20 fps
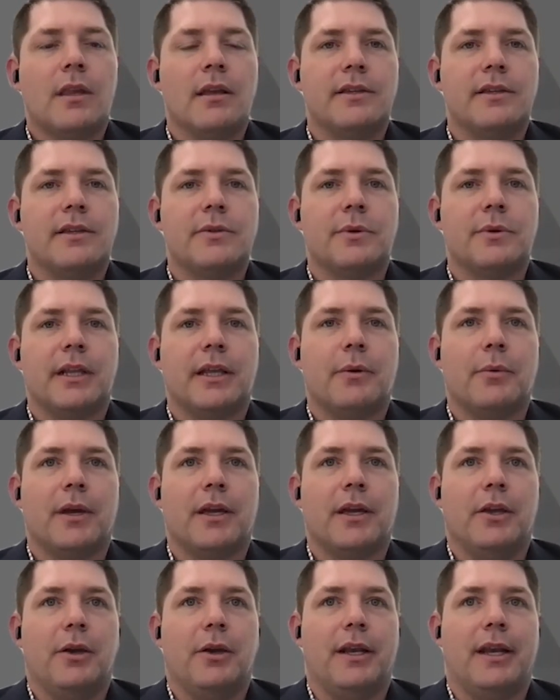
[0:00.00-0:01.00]
this is really
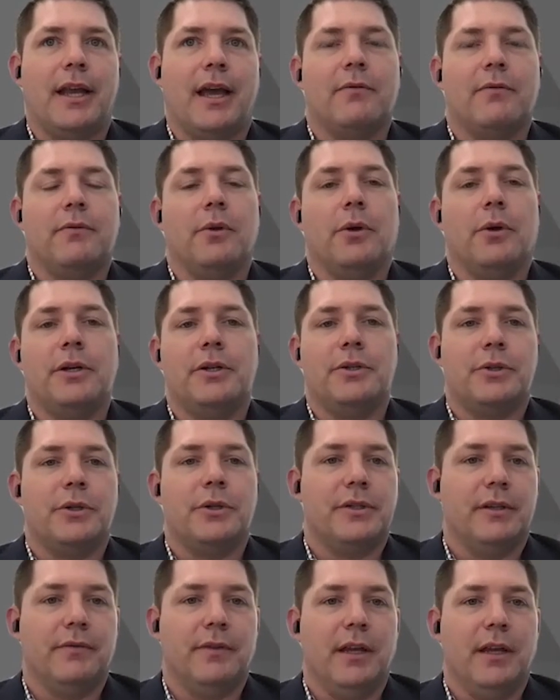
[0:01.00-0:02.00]
where you can have
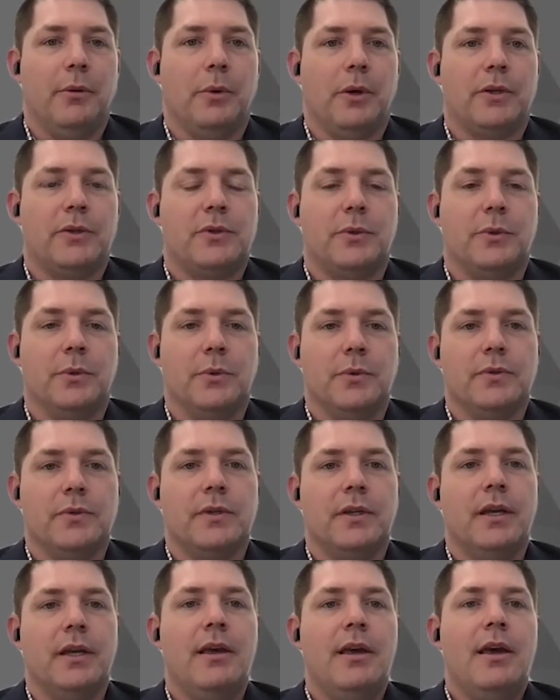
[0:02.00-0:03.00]
non-intrusive network
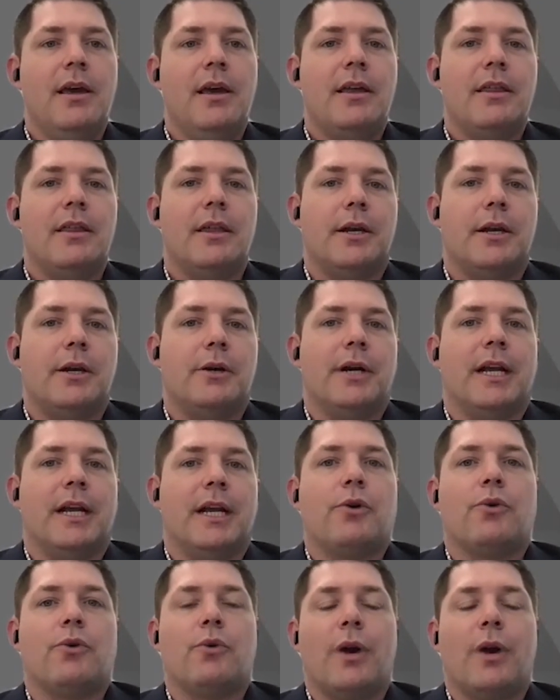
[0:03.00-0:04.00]
tools that are
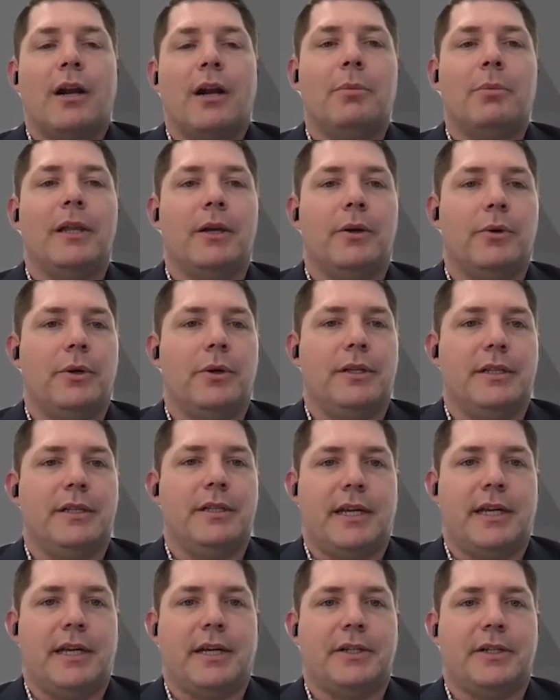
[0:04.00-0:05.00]
incredibly good at
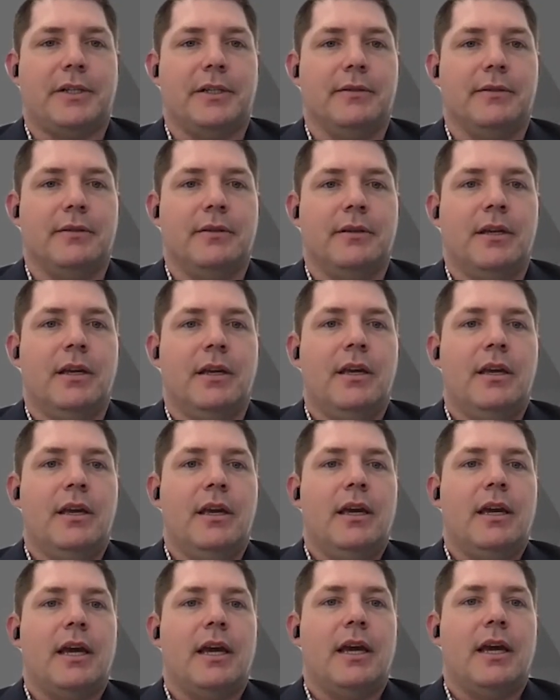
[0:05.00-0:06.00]
detection,
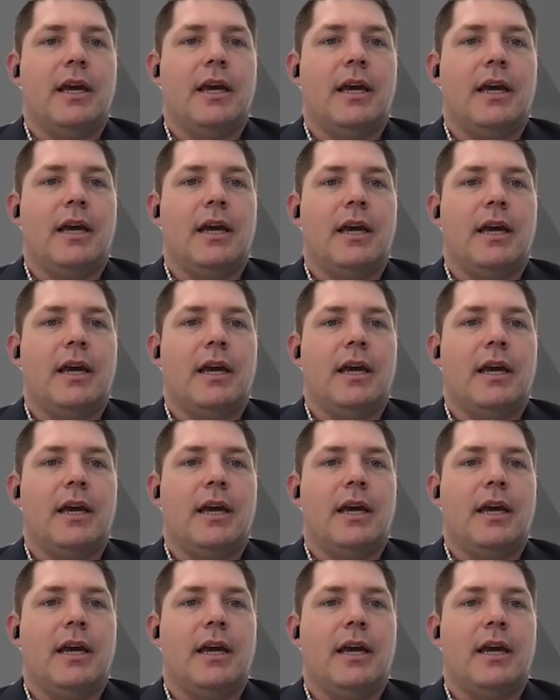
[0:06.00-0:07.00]
and they can help
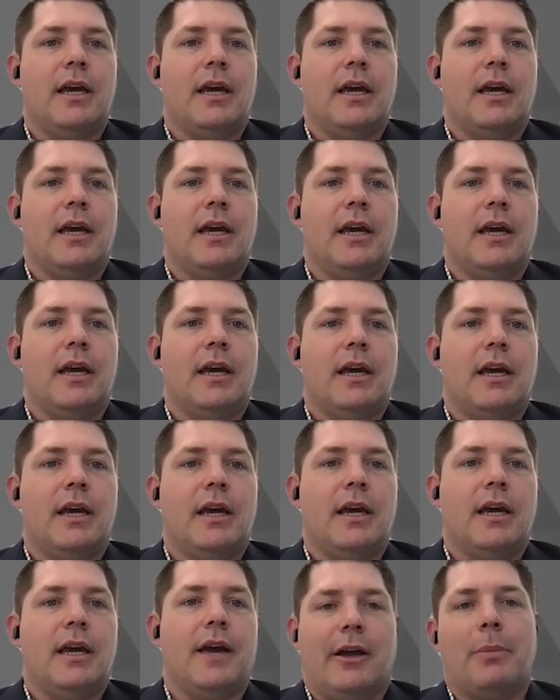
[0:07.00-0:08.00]
identify when an
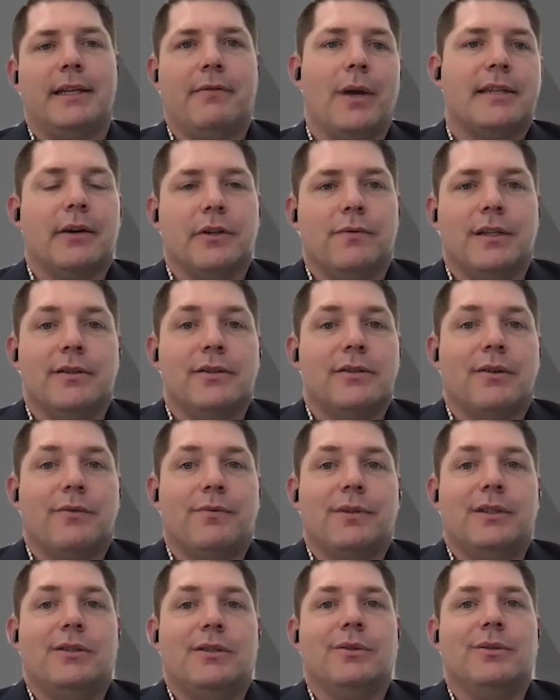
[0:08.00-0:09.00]
attacker has moved in. So
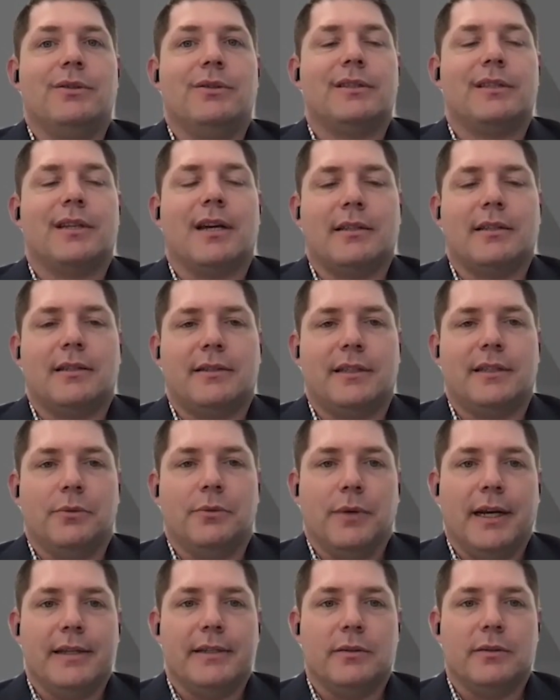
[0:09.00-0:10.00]
if we do start to see
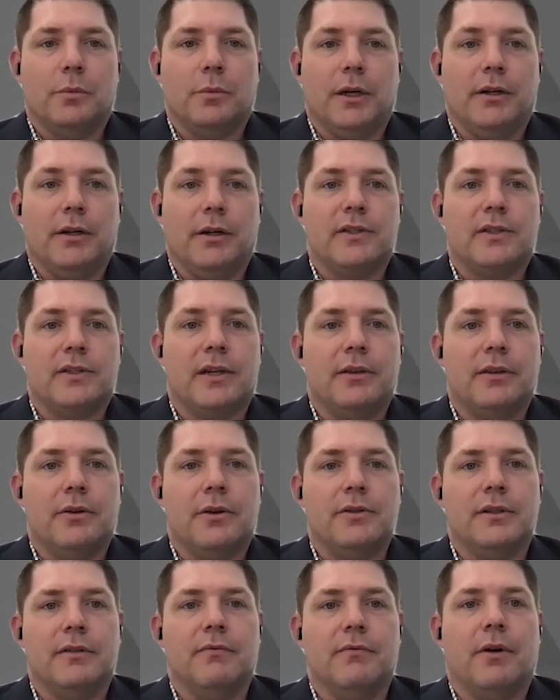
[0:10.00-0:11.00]
ransomware inside
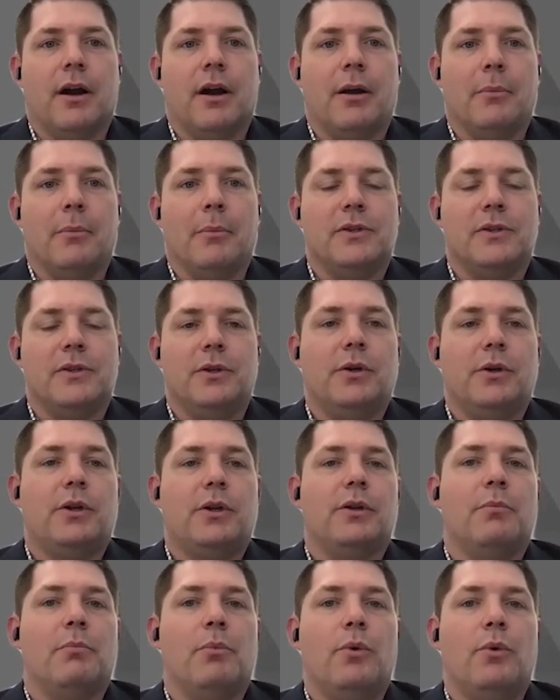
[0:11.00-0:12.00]
those environments, you
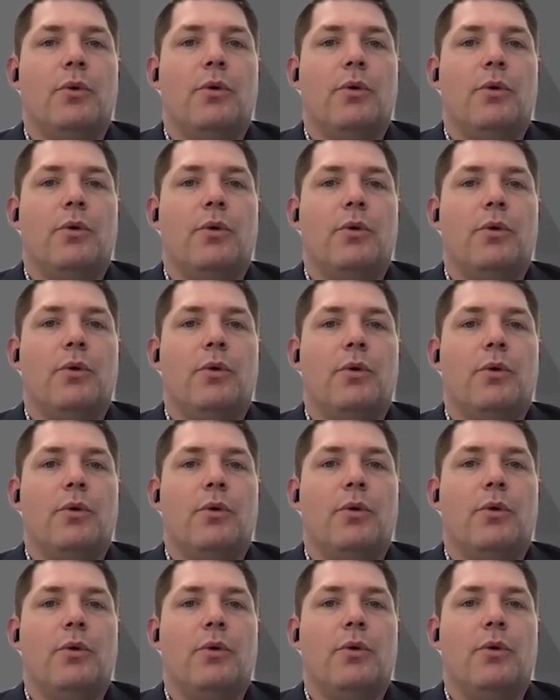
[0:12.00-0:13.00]
can move at
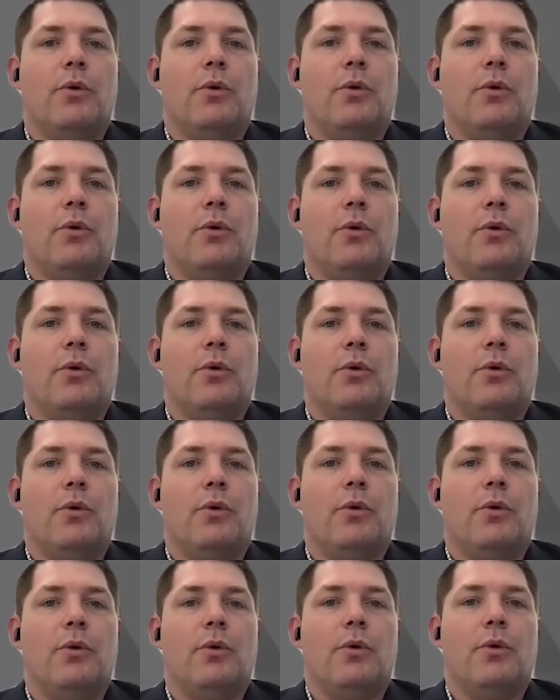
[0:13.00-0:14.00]
great speed in
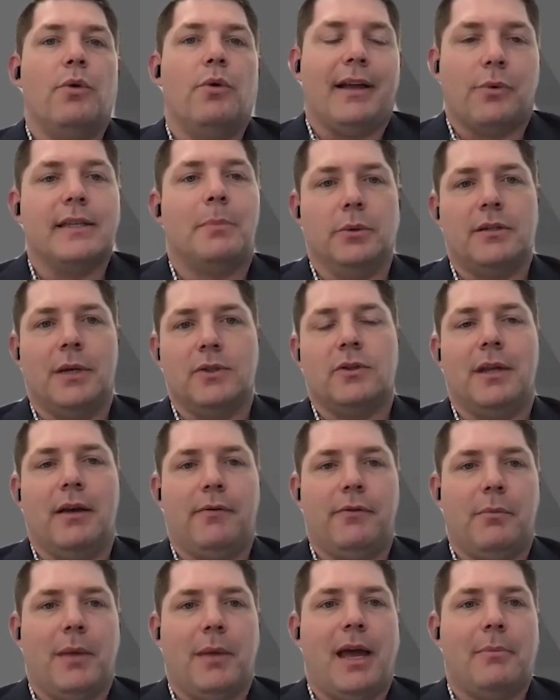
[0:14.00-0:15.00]
order to be able to stop that
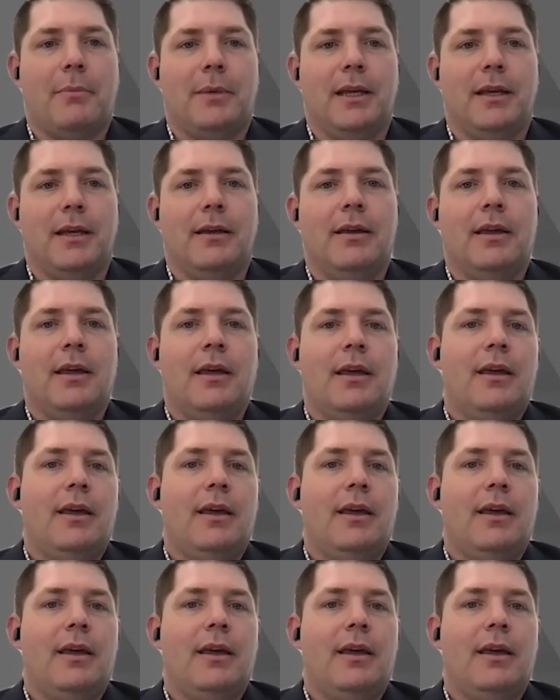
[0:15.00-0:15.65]
from happening,